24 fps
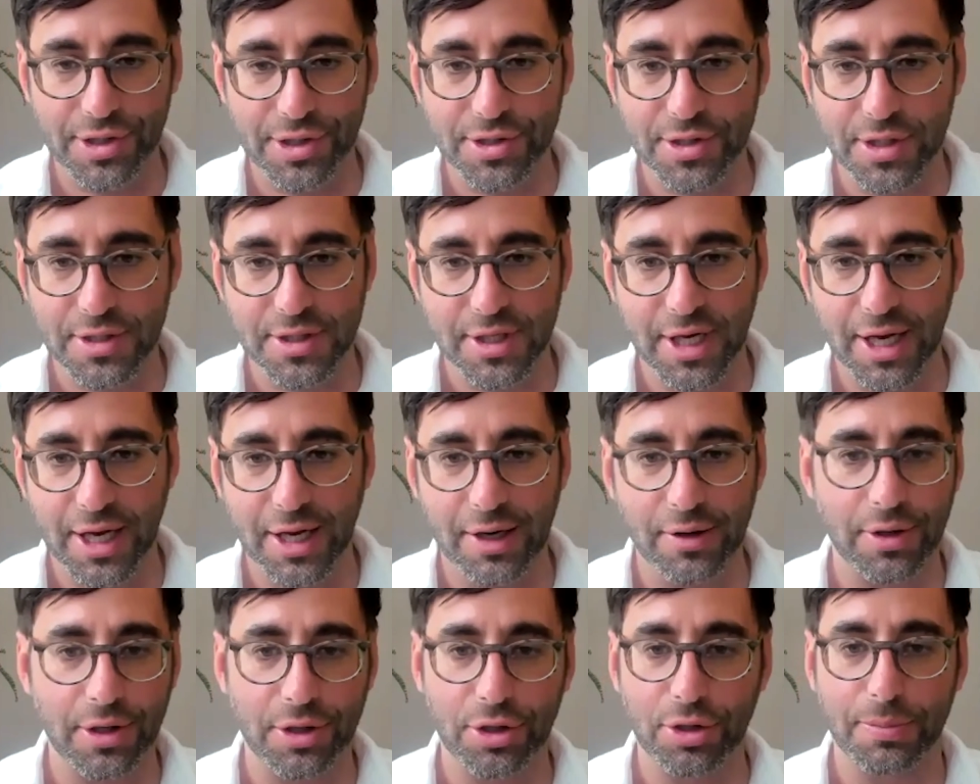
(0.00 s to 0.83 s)
That is to
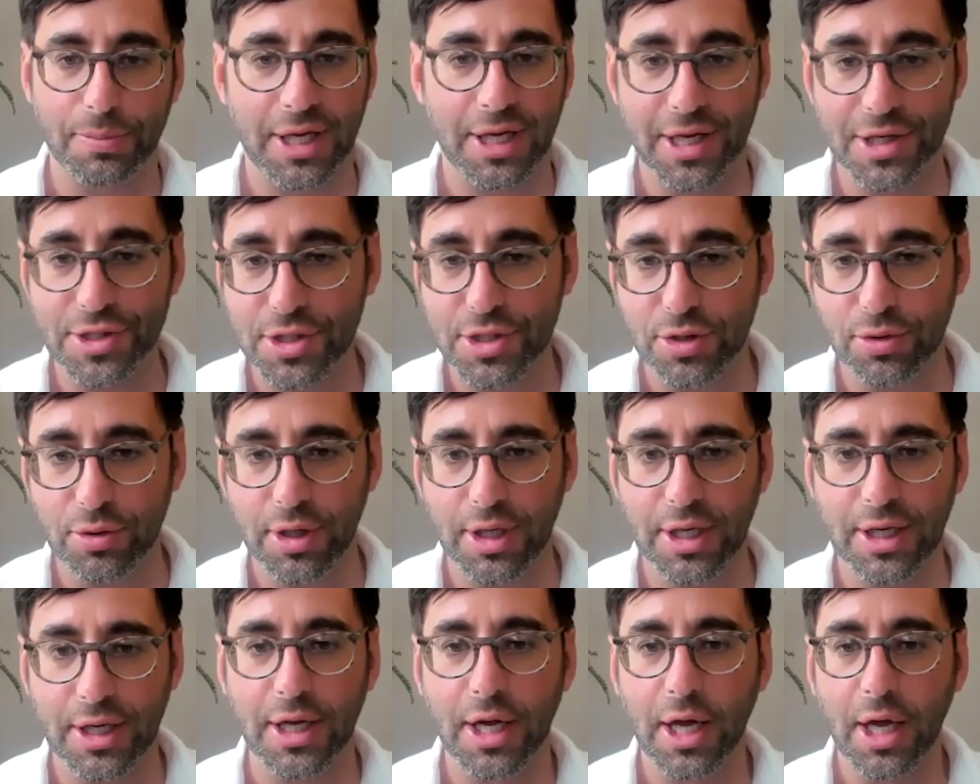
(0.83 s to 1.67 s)
say, it could be
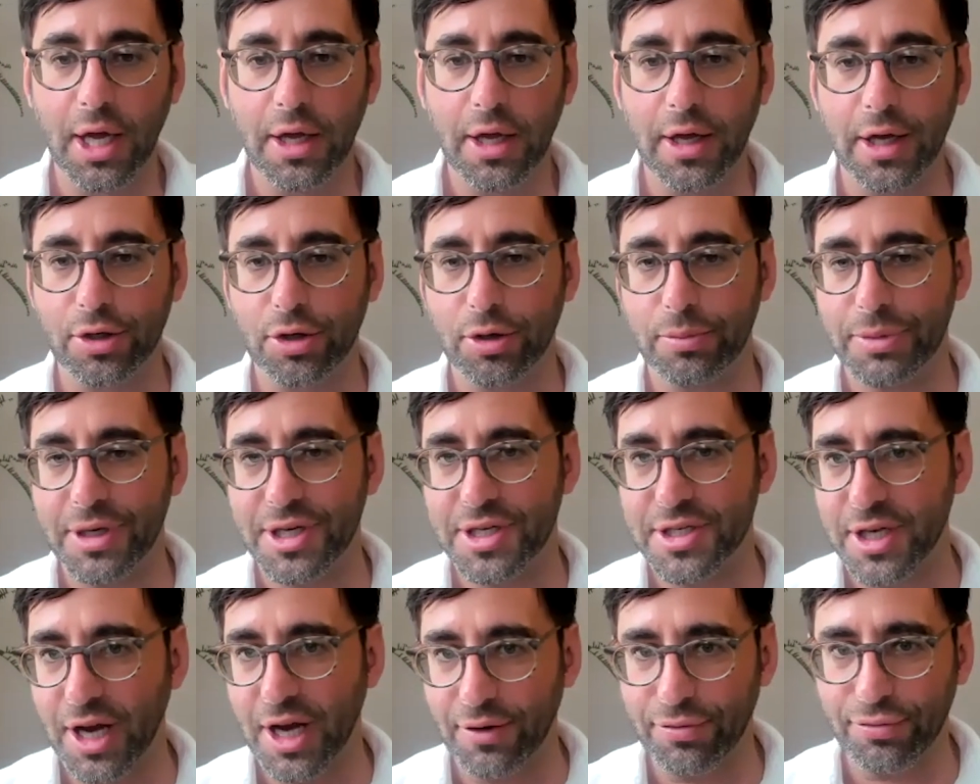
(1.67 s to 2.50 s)
history, it could
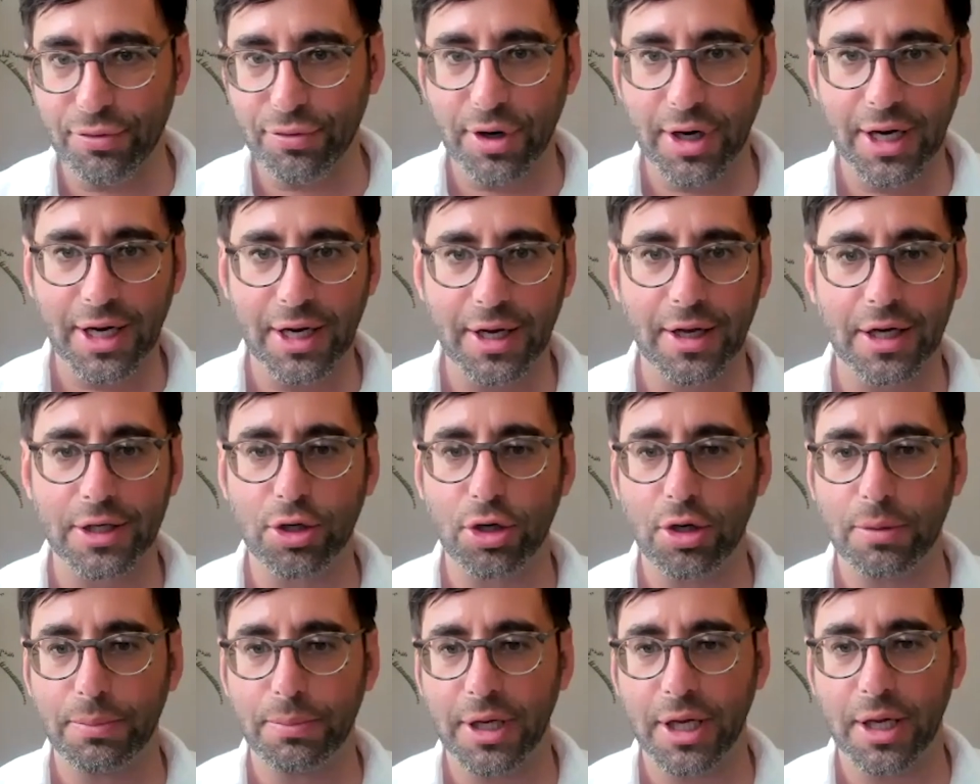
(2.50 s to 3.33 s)
be suffering, yeah.
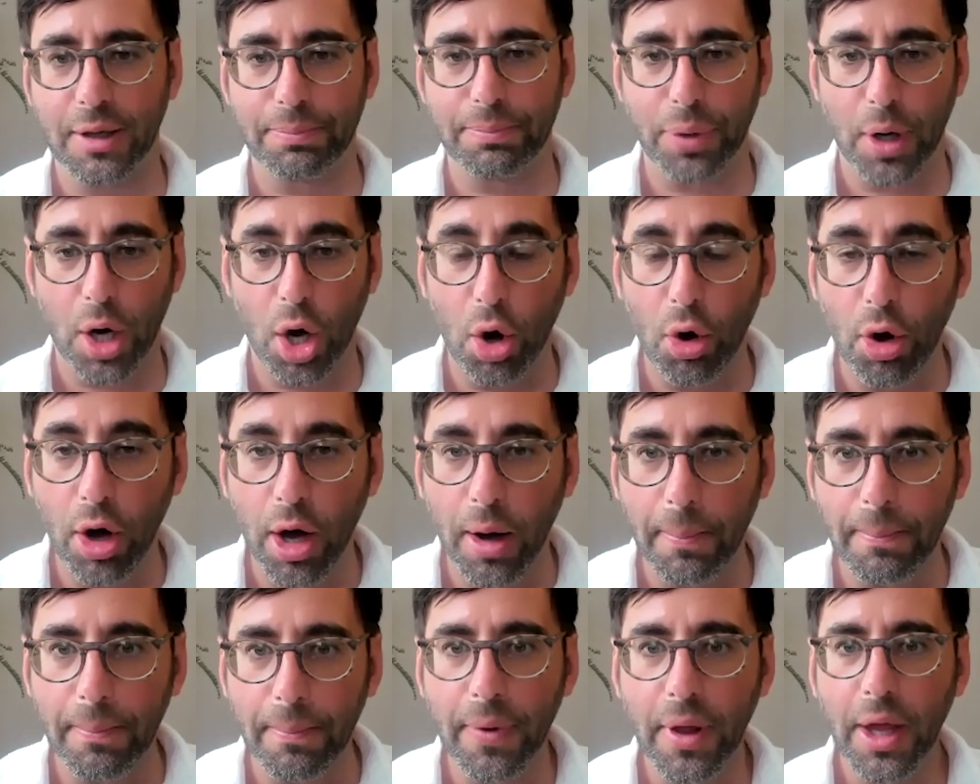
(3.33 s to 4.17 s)
it could be a
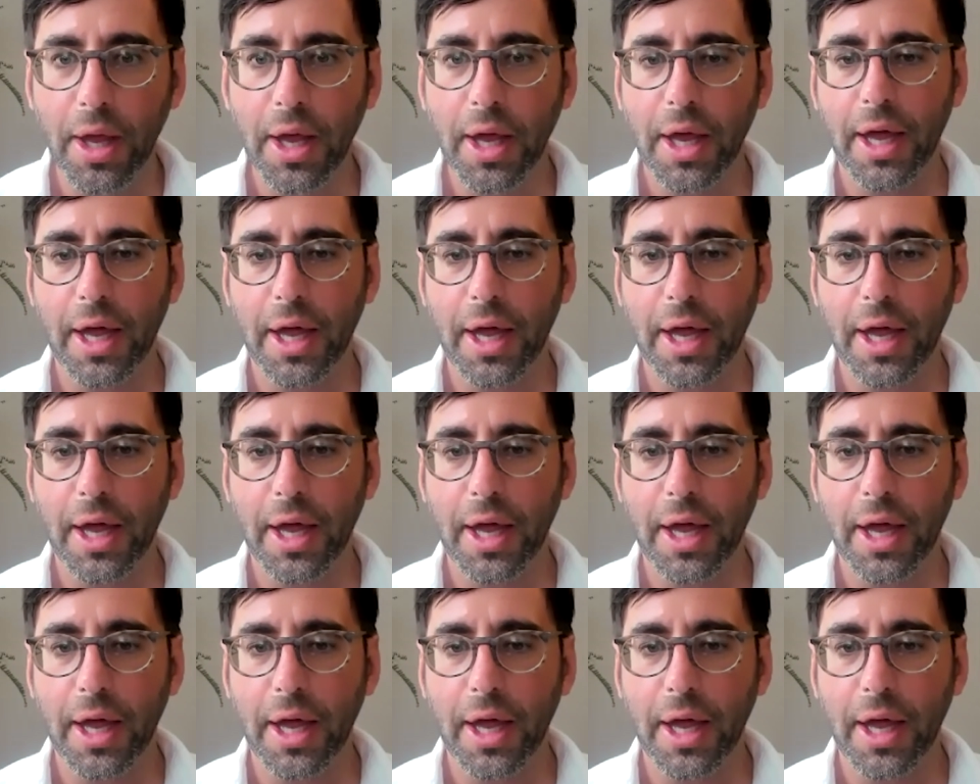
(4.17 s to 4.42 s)
poem.